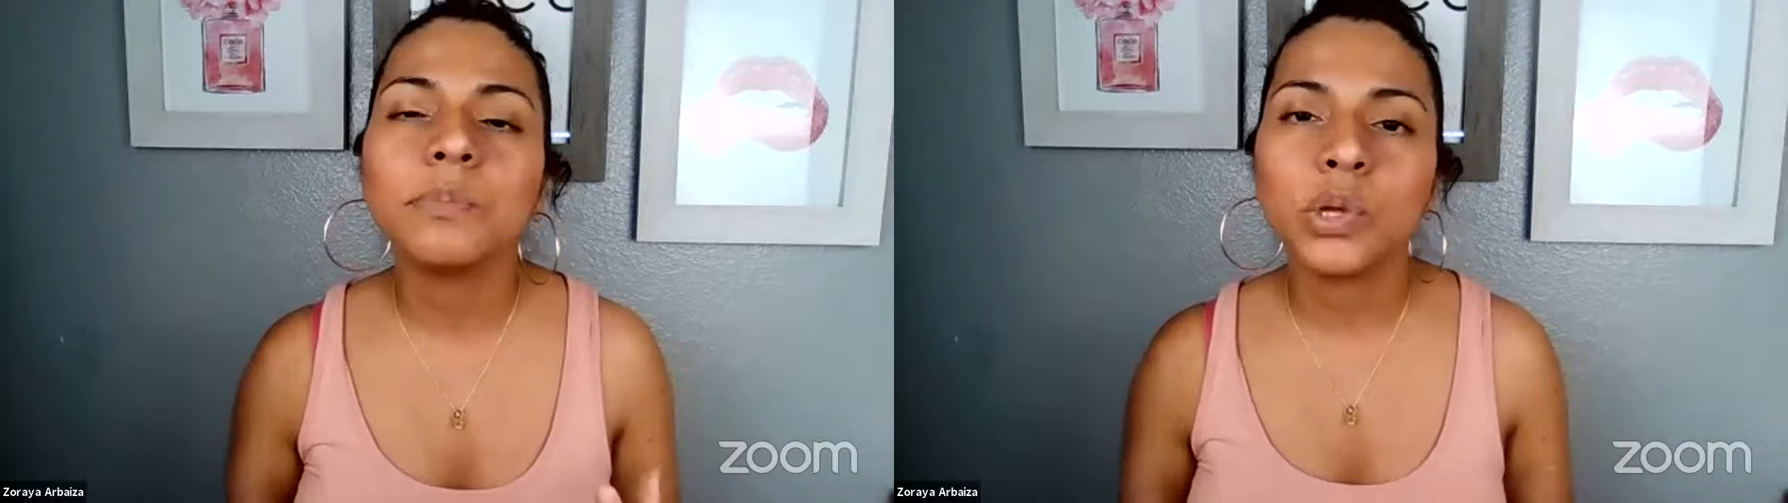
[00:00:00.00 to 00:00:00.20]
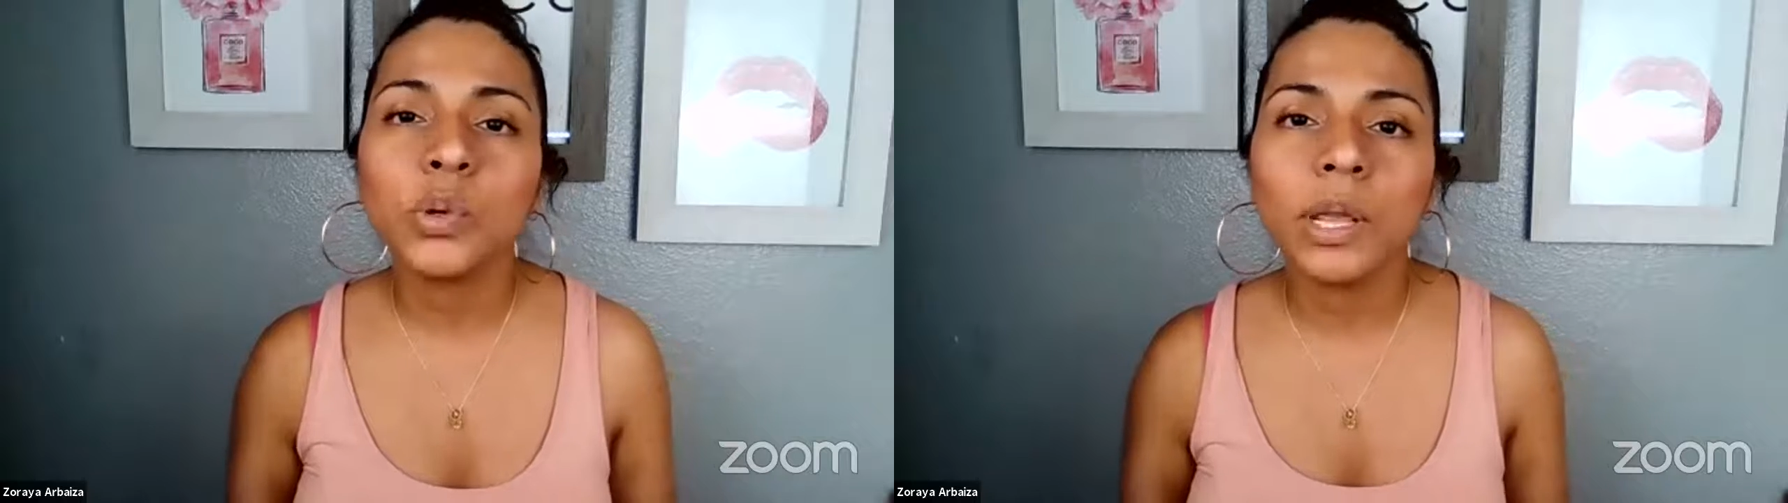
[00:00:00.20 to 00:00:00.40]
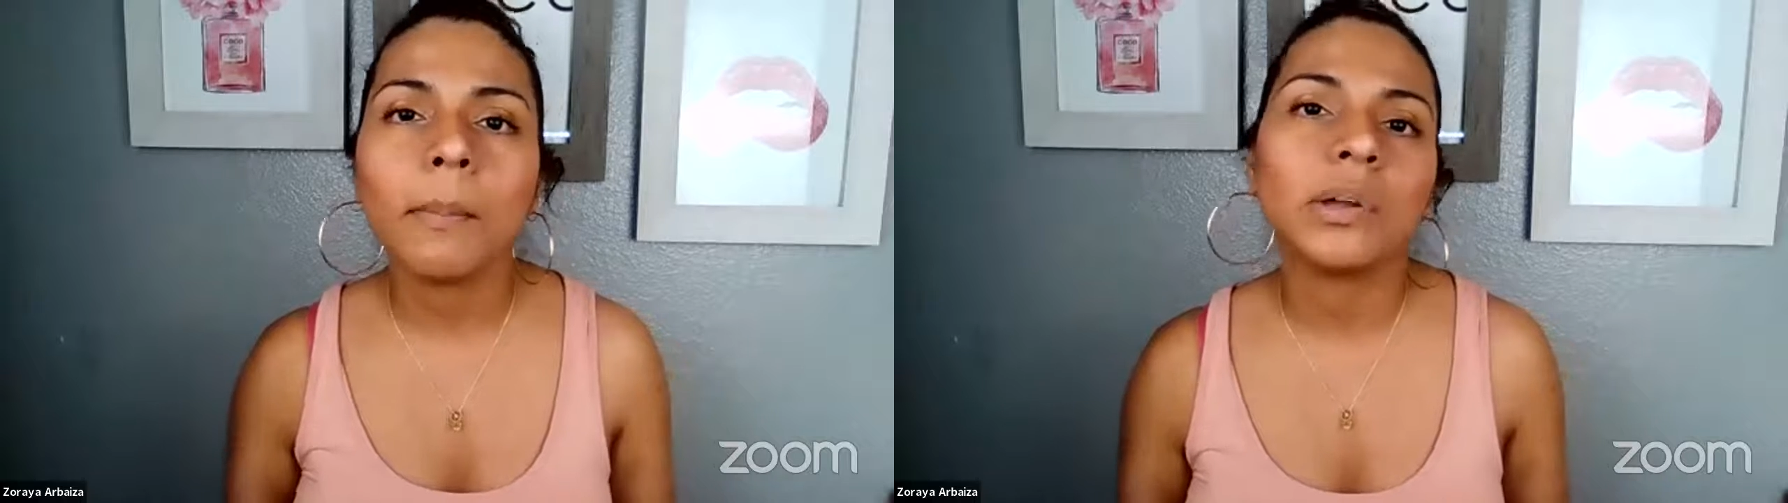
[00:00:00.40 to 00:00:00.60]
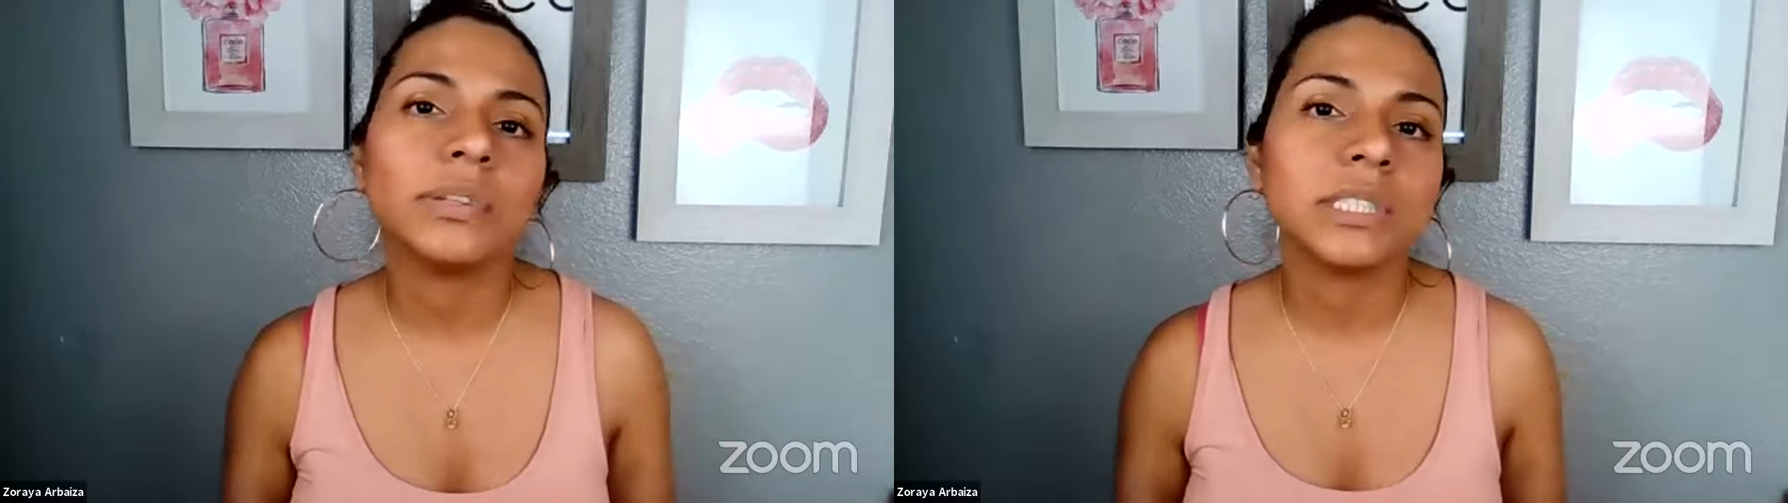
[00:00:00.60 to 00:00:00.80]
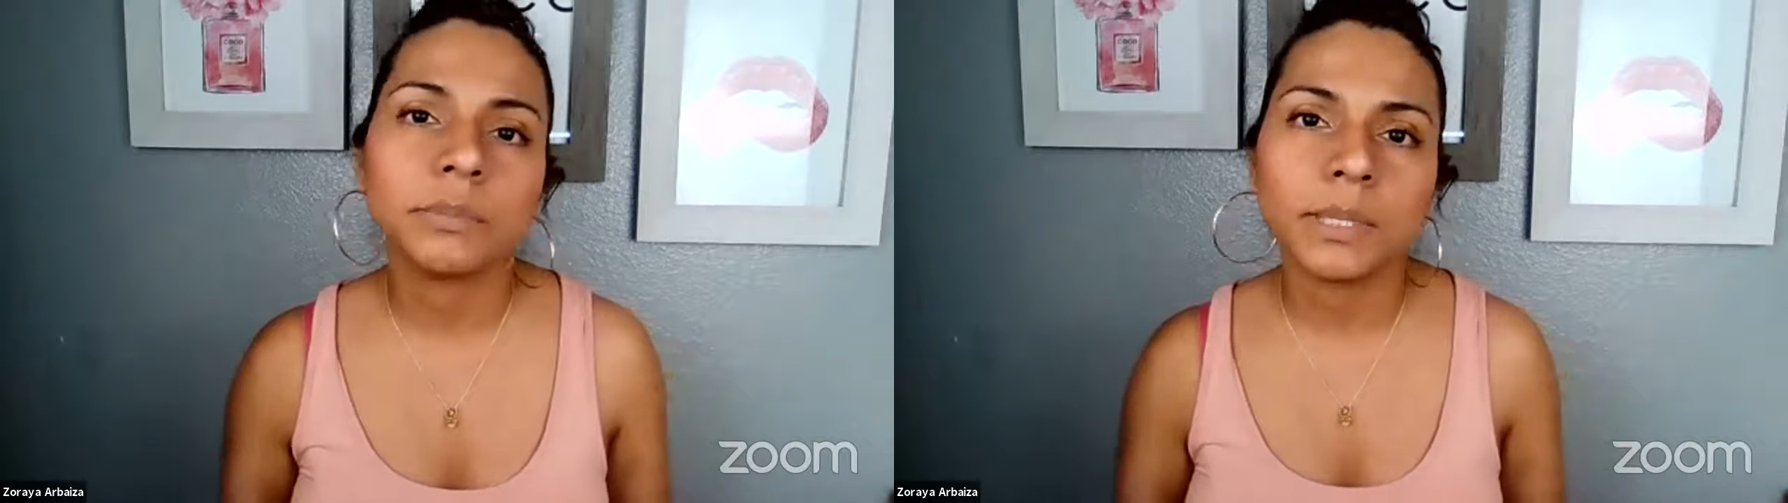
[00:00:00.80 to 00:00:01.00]
the beauty
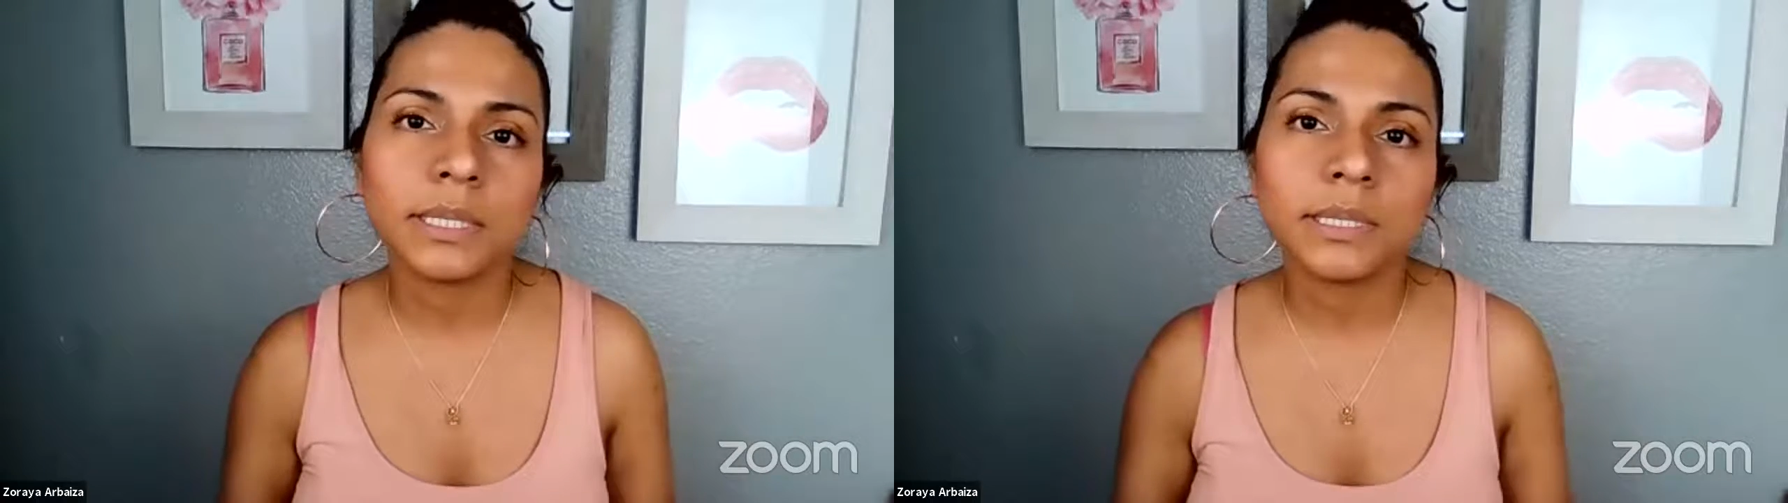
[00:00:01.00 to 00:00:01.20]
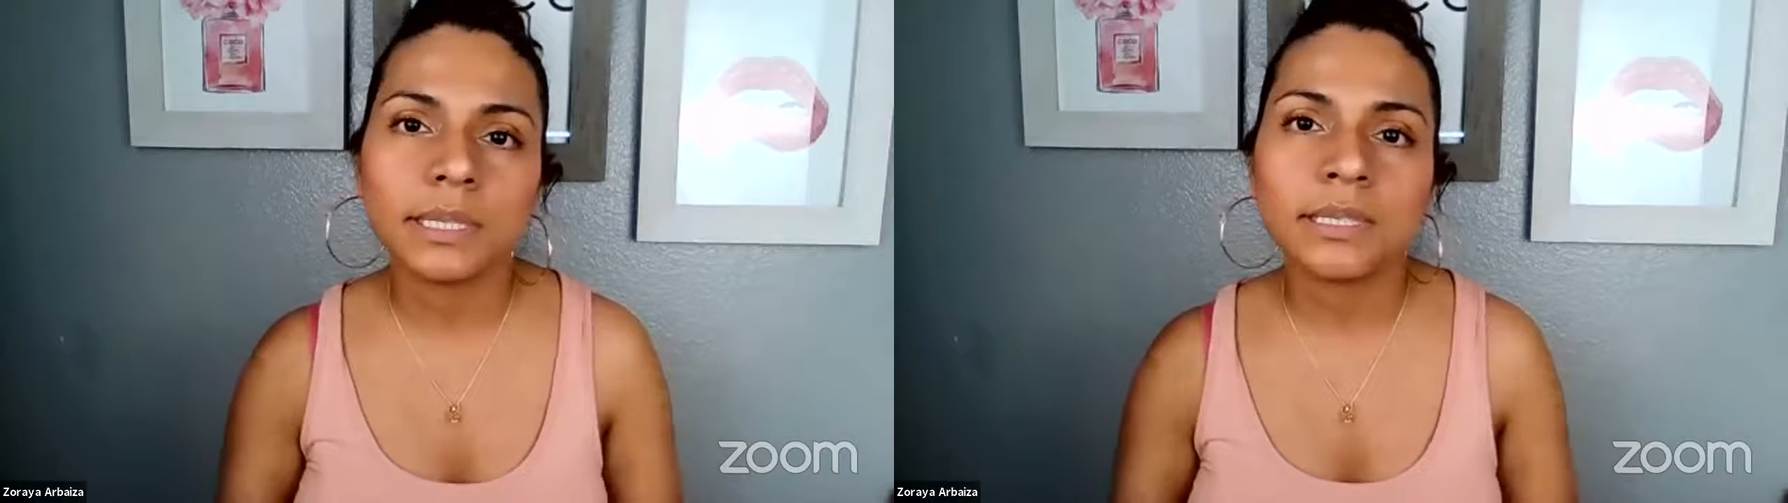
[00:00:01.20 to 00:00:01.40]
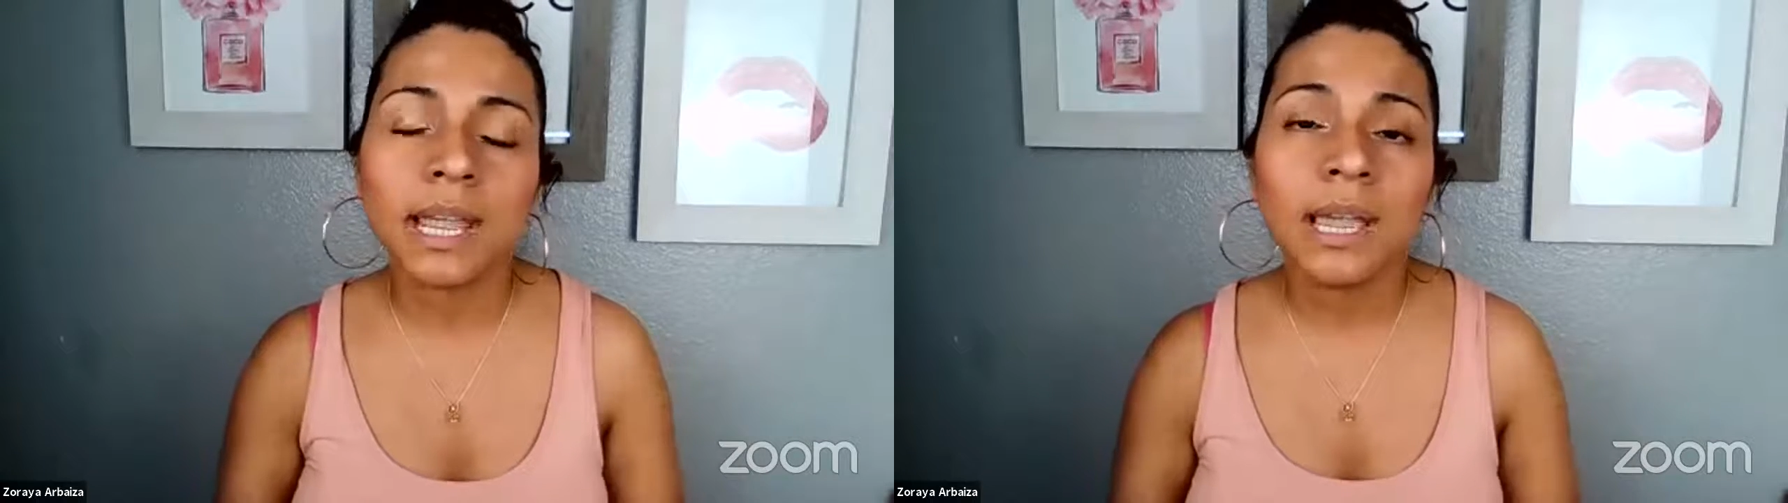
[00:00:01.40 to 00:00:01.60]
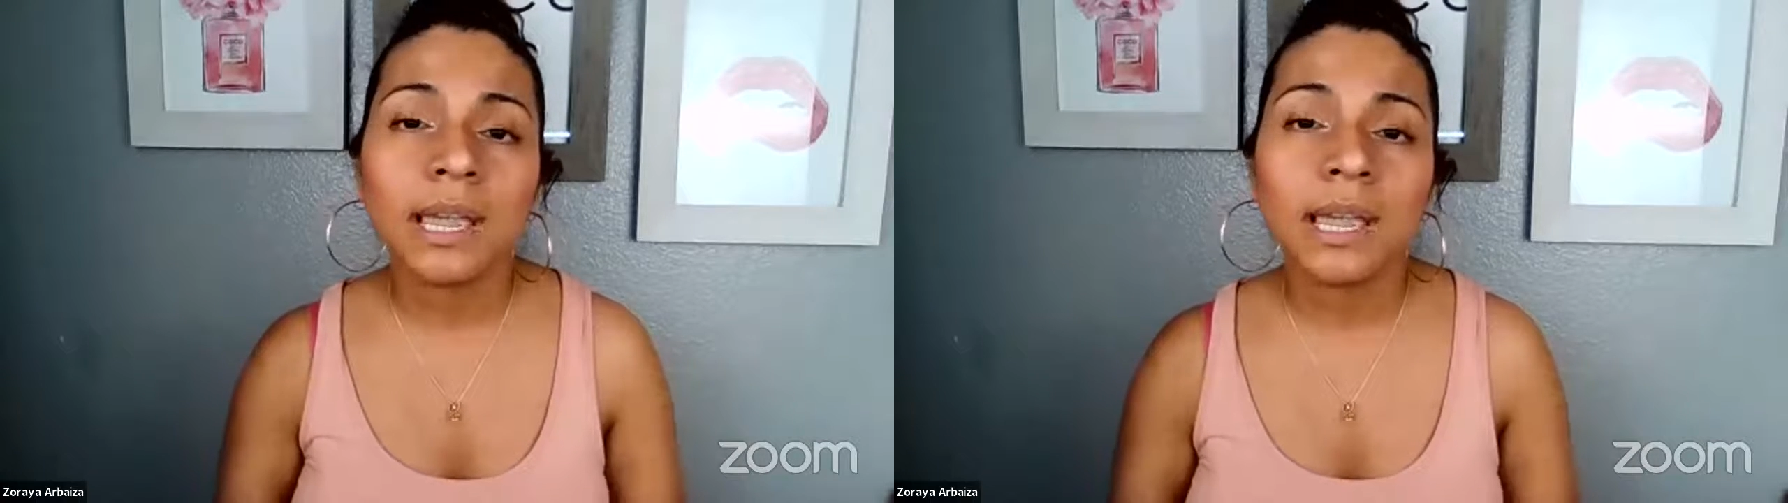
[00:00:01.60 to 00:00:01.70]
about this business,